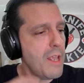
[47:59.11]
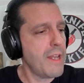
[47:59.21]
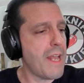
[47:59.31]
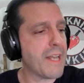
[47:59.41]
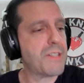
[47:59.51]

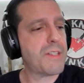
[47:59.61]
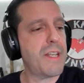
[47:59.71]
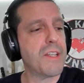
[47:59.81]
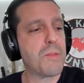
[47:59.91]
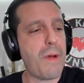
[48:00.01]
Next
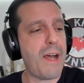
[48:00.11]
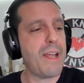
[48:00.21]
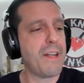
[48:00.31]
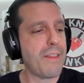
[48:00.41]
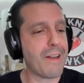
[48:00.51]
is by
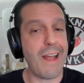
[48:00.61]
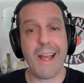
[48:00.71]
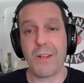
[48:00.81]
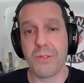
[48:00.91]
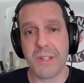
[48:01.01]
another
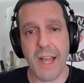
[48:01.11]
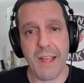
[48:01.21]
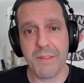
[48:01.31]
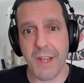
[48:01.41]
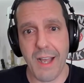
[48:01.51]
guy whose
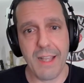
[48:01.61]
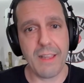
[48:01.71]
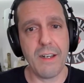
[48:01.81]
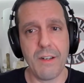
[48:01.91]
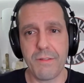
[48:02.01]
knives I
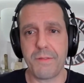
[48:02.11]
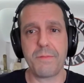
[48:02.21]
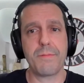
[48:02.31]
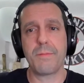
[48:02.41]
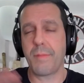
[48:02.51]
love.
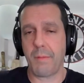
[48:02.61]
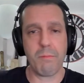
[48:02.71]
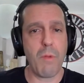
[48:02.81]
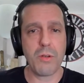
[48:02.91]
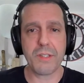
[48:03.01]

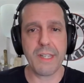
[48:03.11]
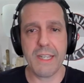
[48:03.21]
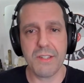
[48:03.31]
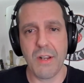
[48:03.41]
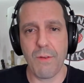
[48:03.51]
Mostly
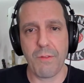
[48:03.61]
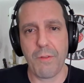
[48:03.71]
he's known for